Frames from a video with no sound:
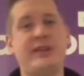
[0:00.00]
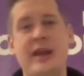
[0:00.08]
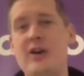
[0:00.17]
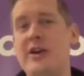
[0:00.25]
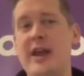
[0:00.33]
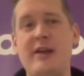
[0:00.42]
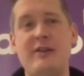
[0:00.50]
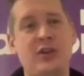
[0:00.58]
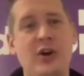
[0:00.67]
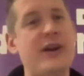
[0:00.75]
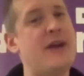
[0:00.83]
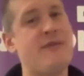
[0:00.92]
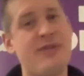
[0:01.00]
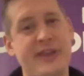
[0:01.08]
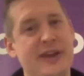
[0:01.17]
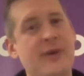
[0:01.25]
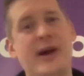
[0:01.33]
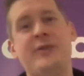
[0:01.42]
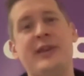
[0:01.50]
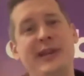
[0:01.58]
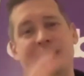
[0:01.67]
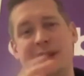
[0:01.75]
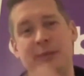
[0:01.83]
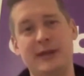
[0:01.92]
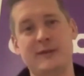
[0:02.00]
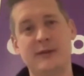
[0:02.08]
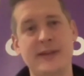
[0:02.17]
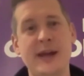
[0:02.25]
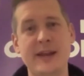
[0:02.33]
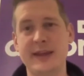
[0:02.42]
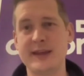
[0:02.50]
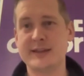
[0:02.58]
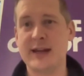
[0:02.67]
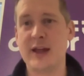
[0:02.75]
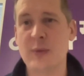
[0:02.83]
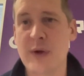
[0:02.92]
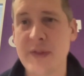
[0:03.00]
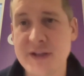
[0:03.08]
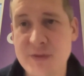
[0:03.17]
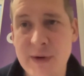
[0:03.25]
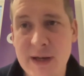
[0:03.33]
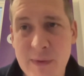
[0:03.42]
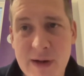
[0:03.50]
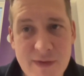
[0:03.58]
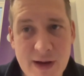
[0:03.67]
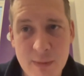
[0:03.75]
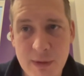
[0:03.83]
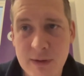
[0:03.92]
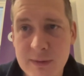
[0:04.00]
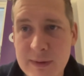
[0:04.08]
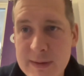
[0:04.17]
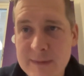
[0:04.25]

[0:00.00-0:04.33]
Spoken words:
turn everything around a little bit? That I think is another one that's really, really valuable.